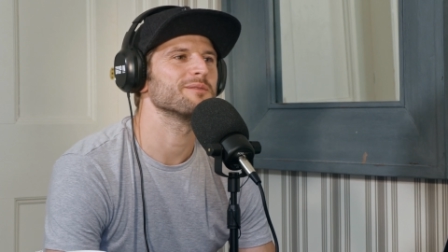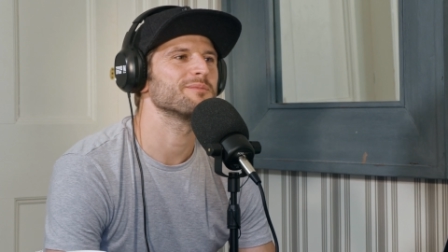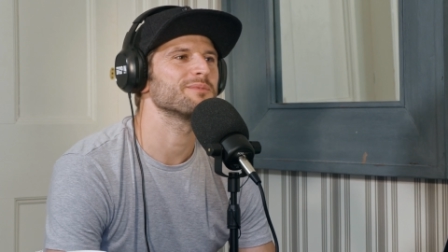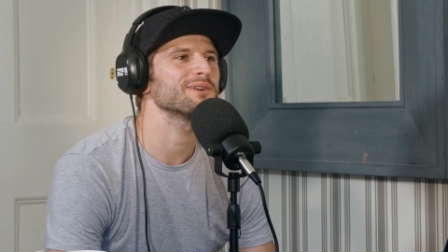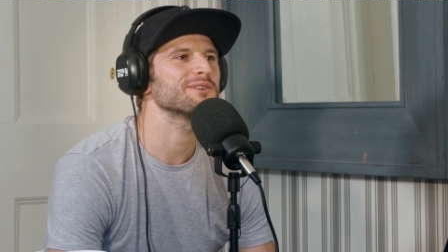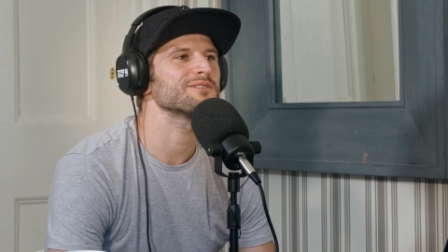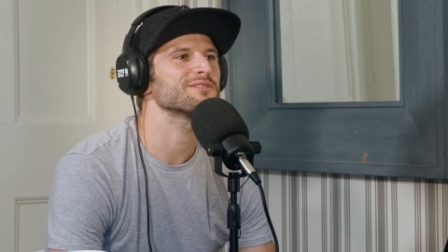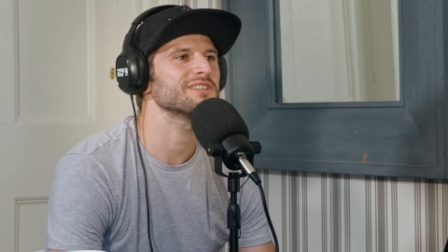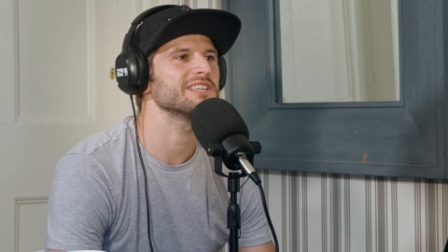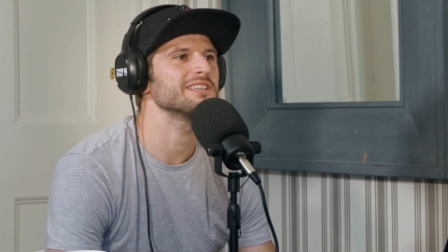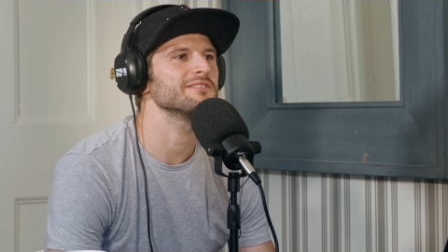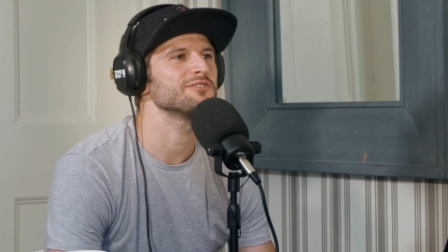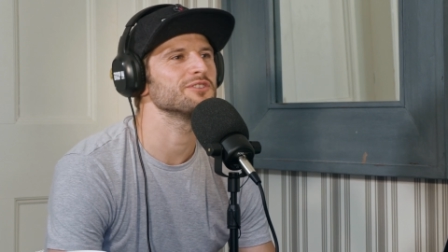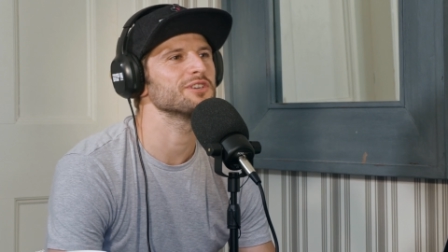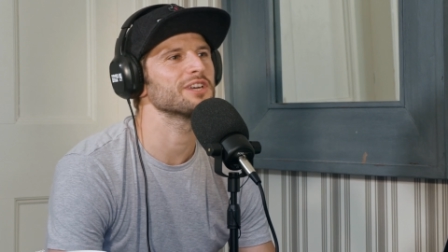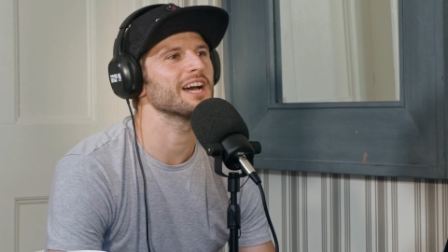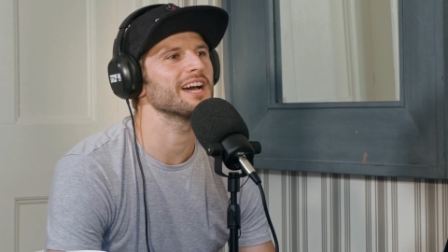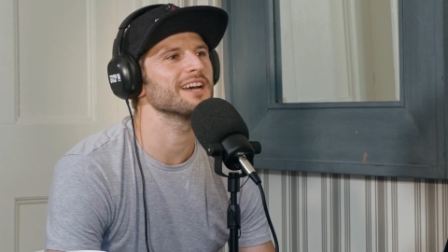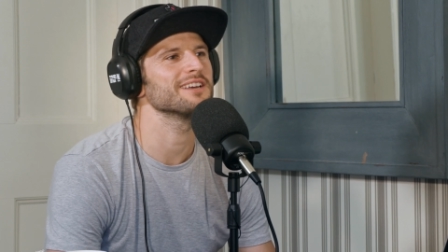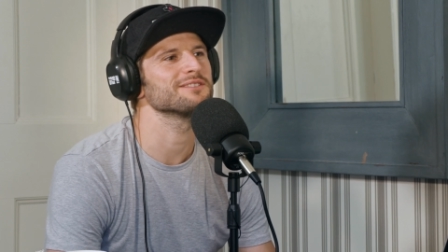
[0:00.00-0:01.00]
perceives
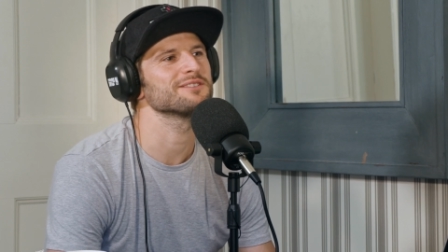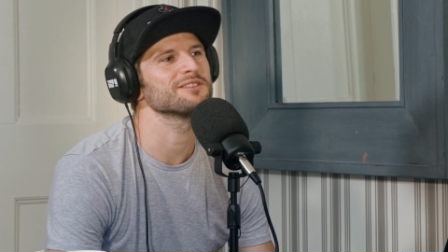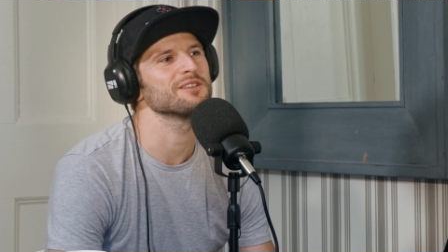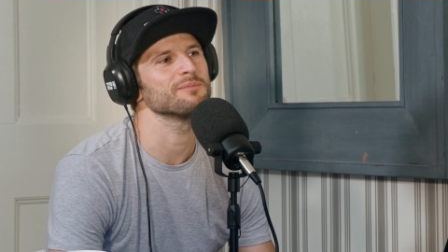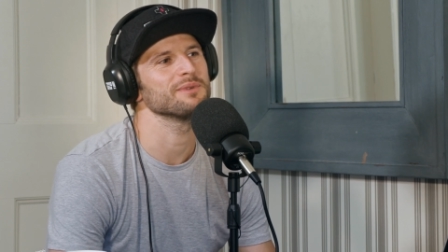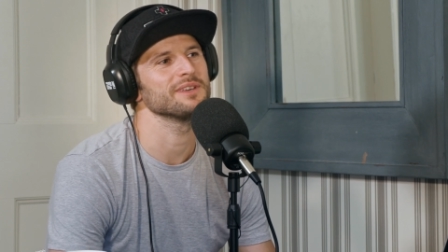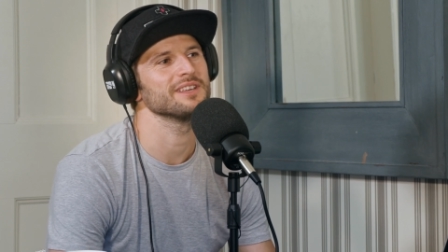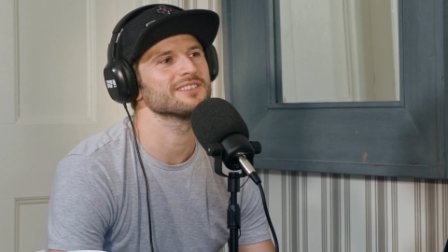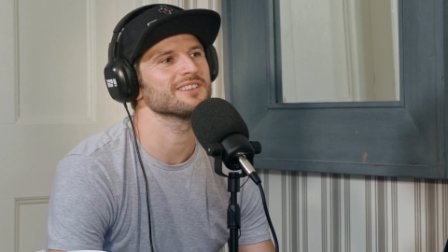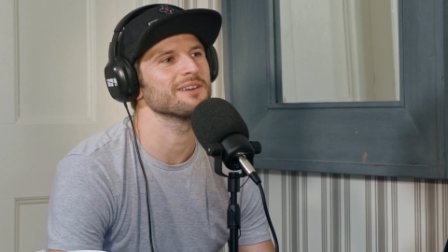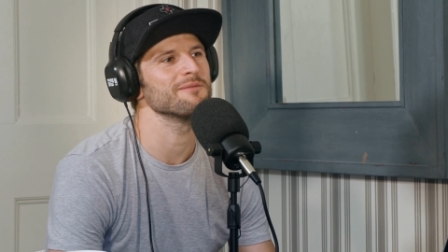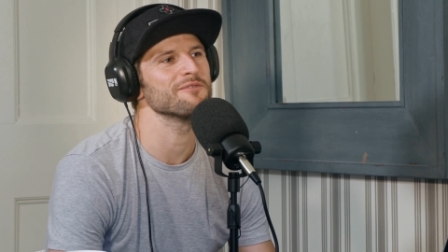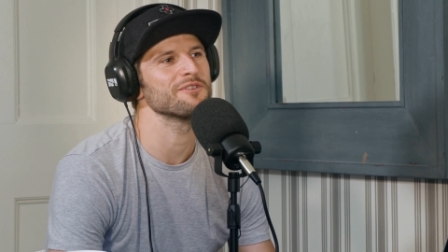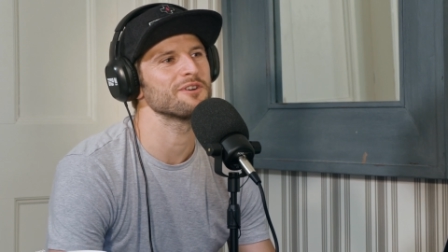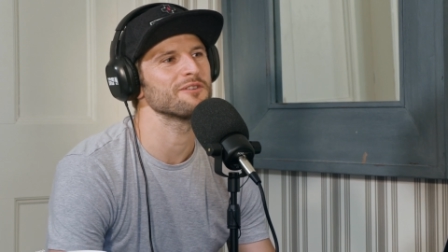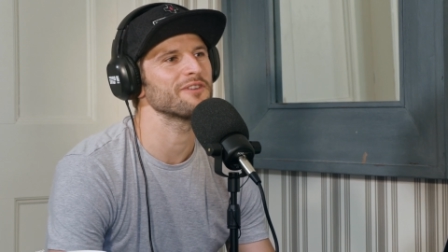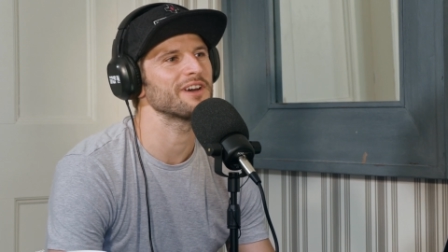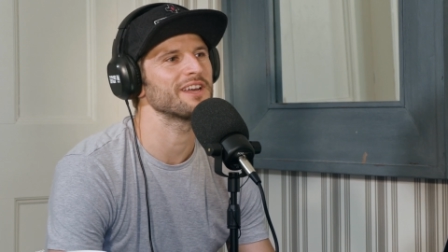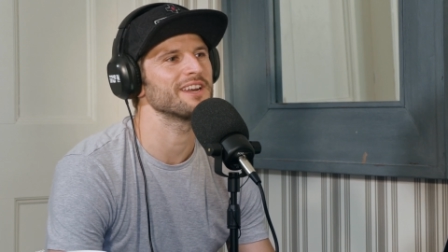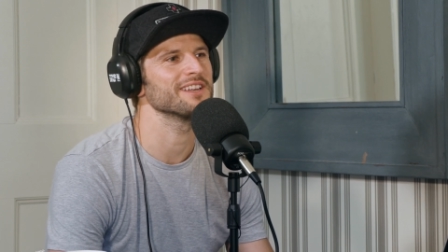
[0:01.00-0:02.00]
you guys to be
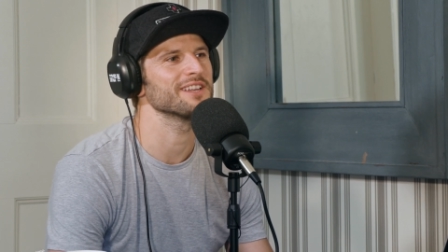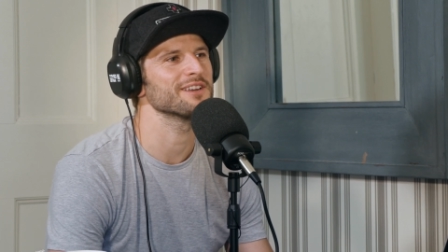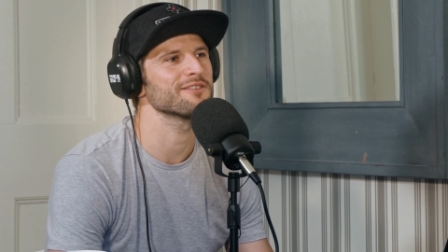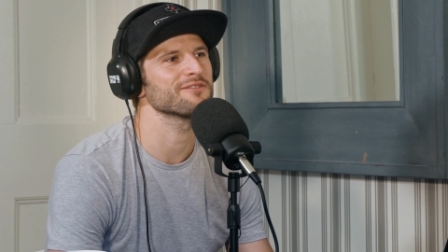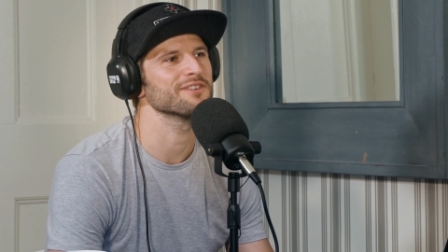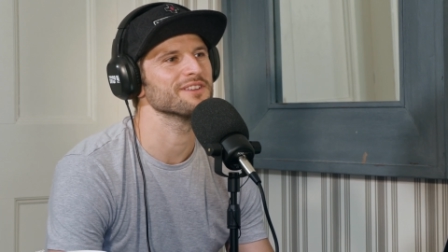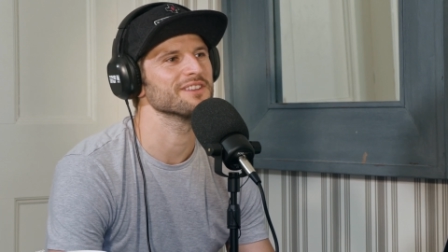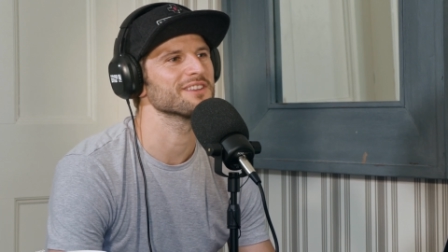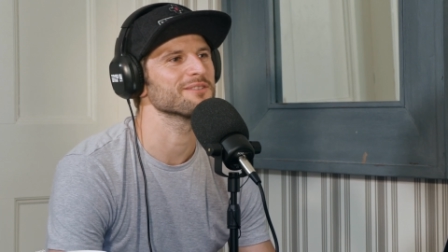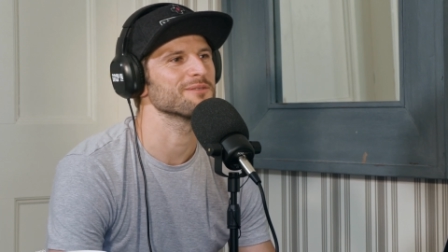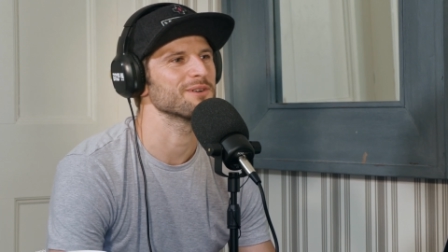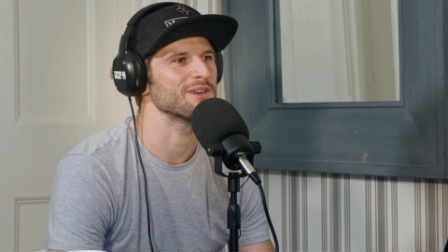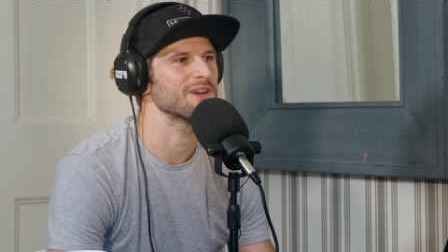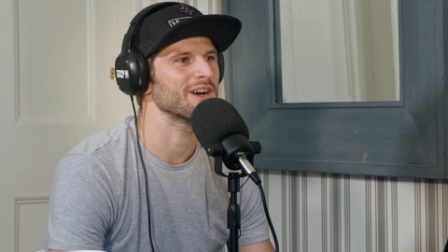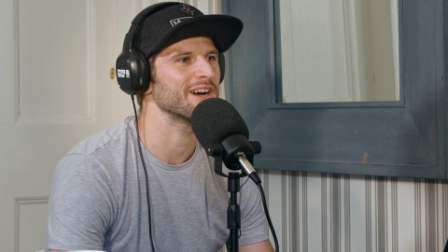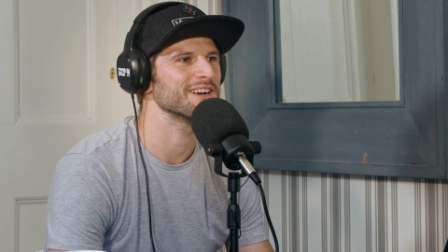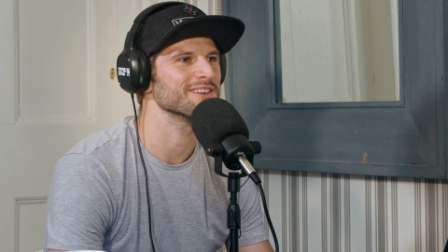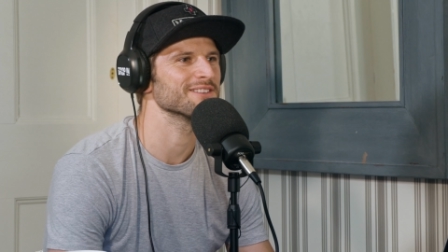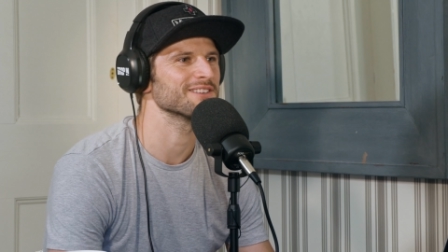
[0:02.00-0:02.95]
something very different to what you are,